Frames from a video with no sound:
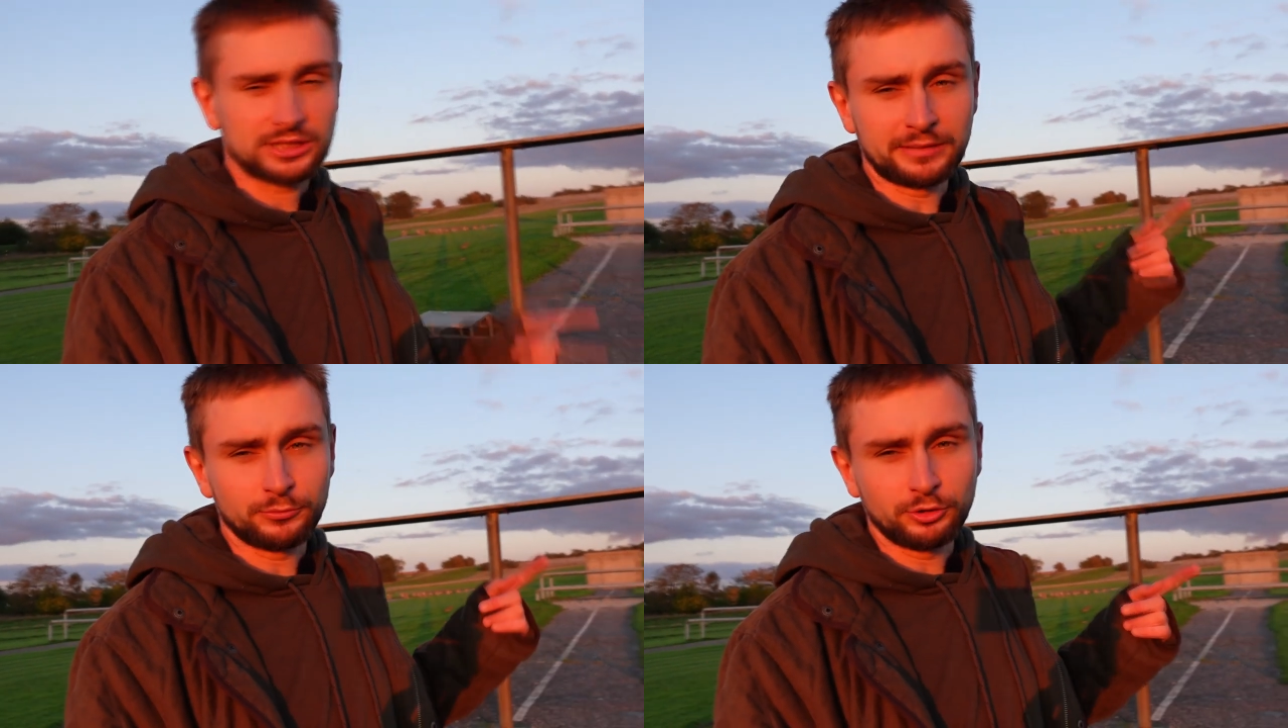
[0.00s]

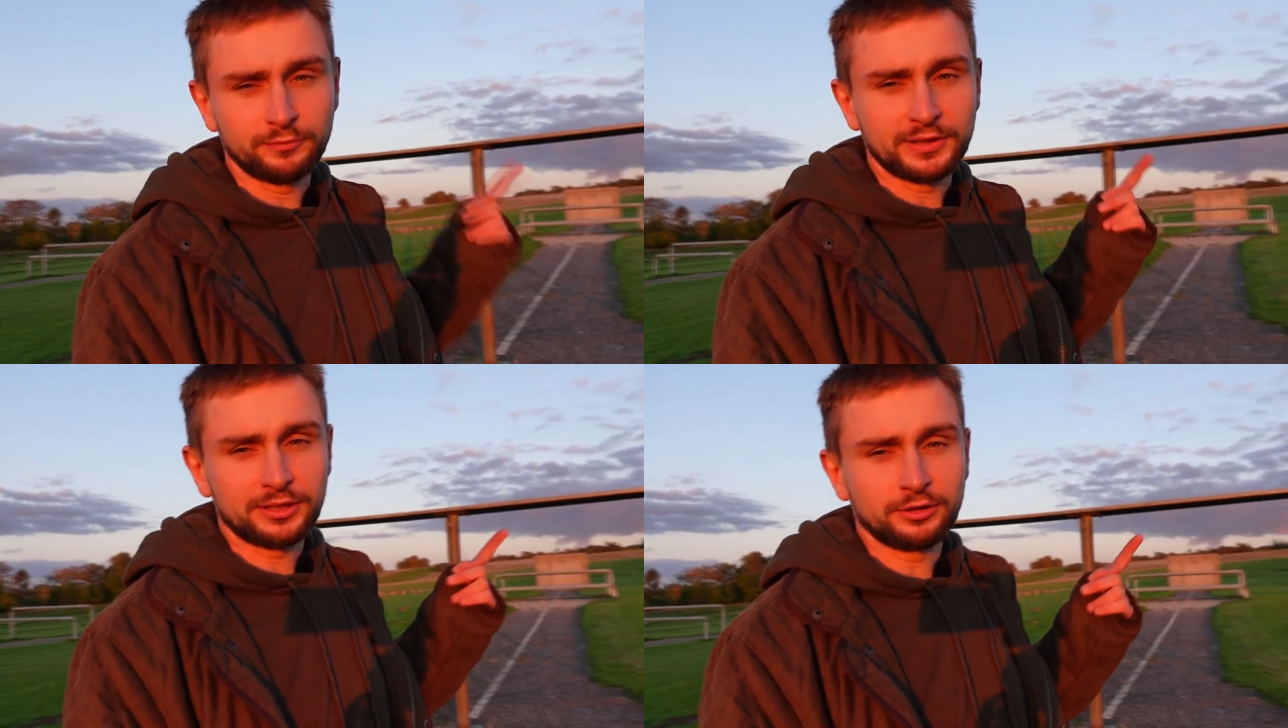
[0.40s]
jump
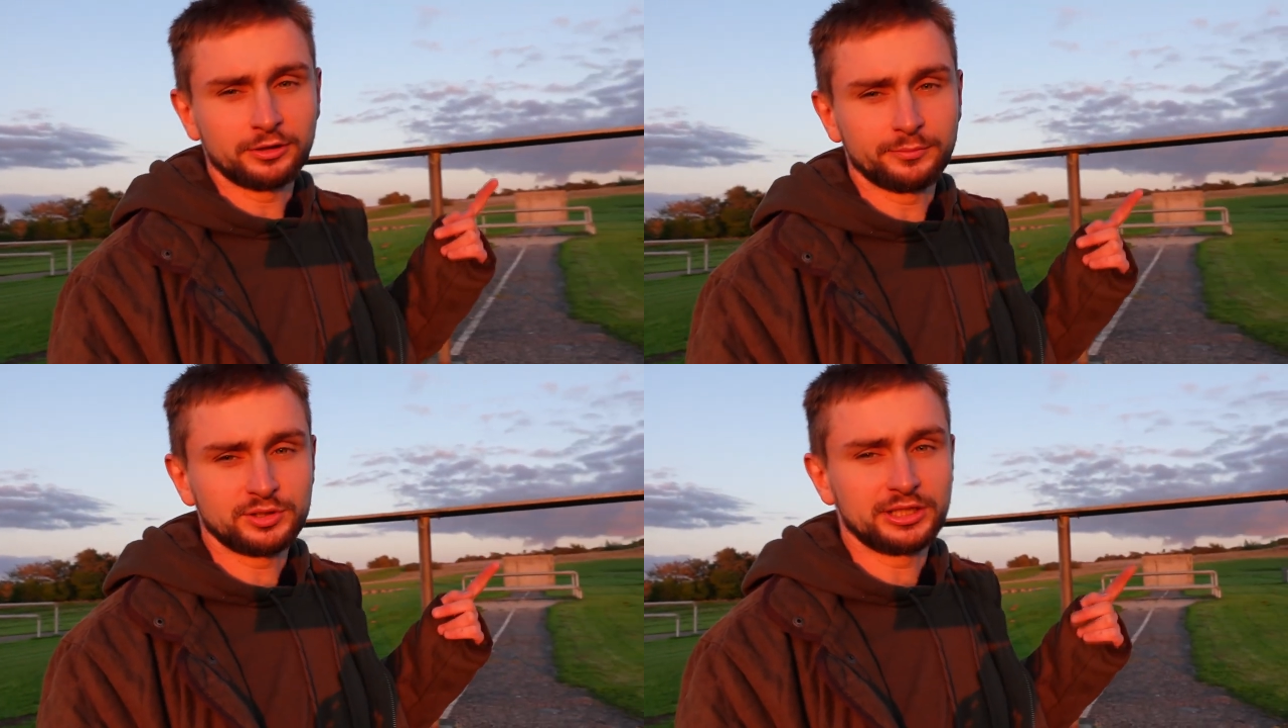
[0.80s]
over
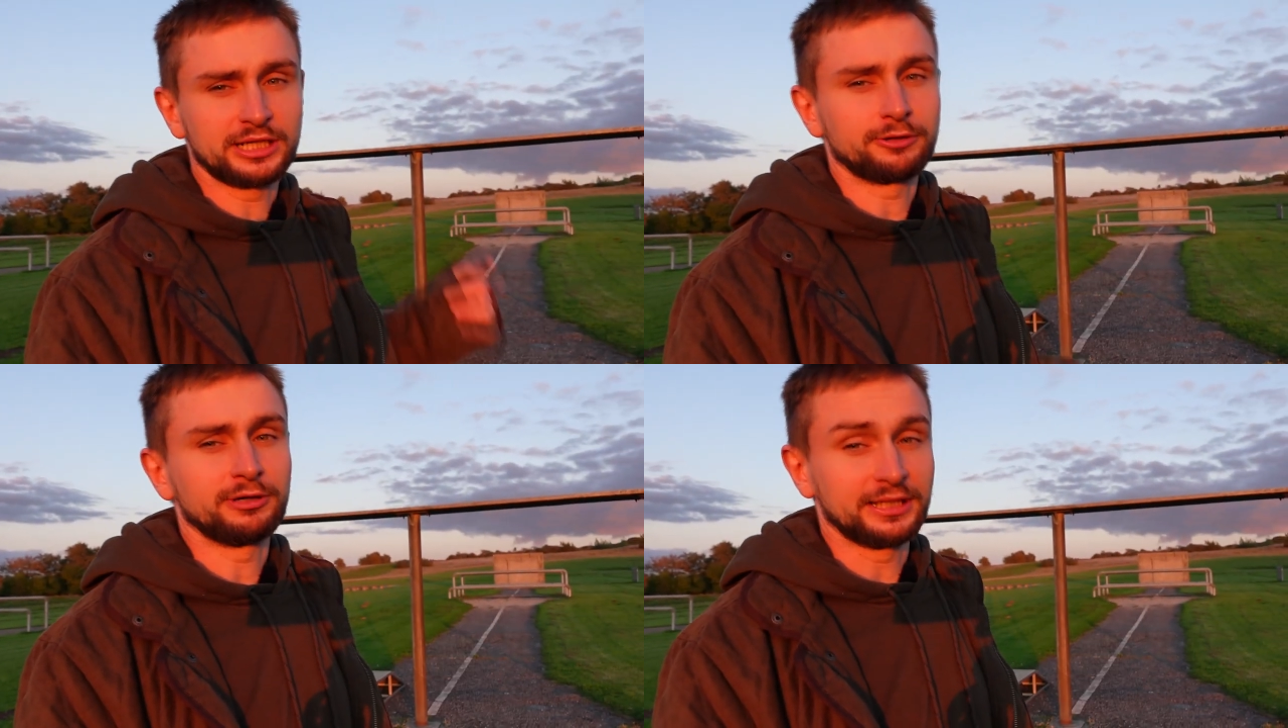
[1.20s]

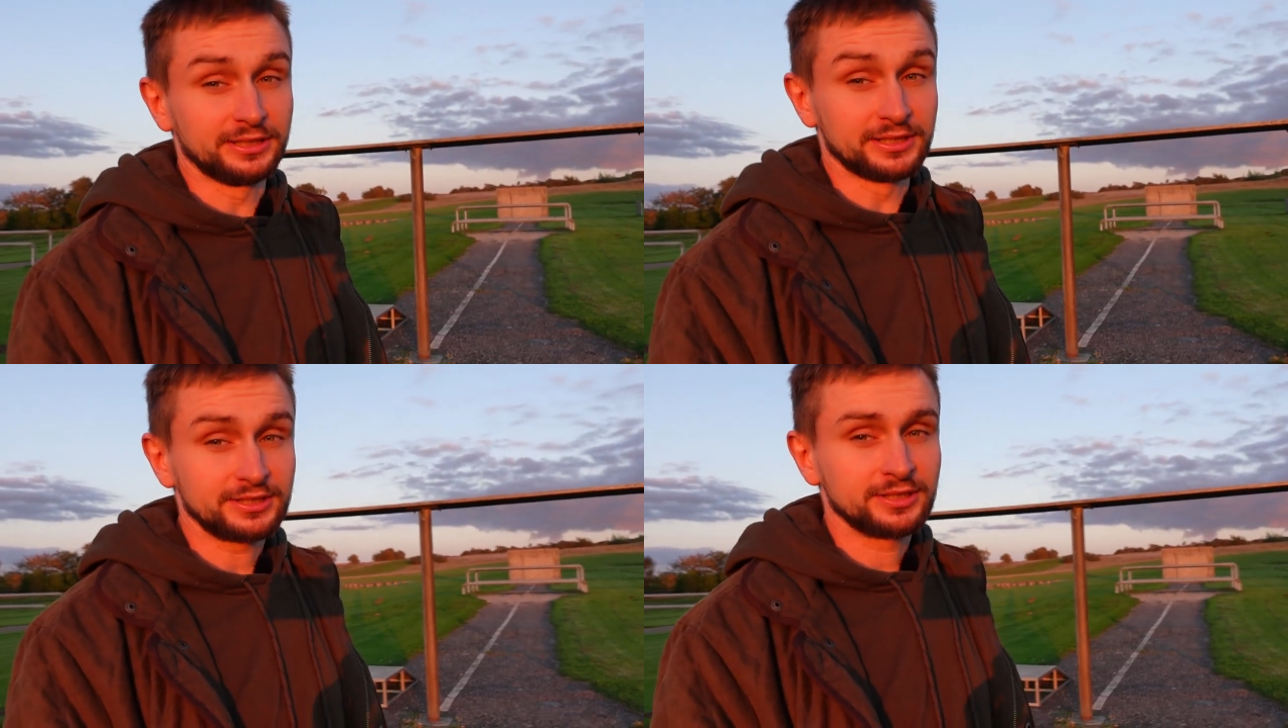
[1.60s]
obstacle like
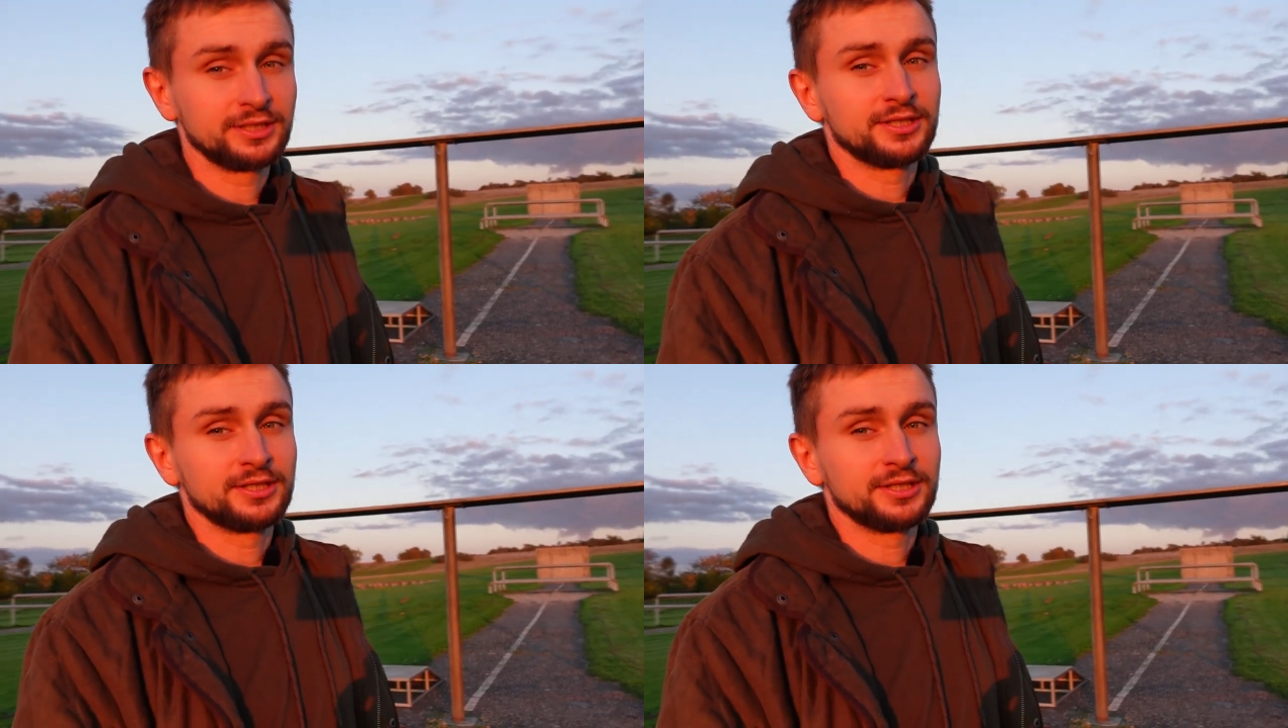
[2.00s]
this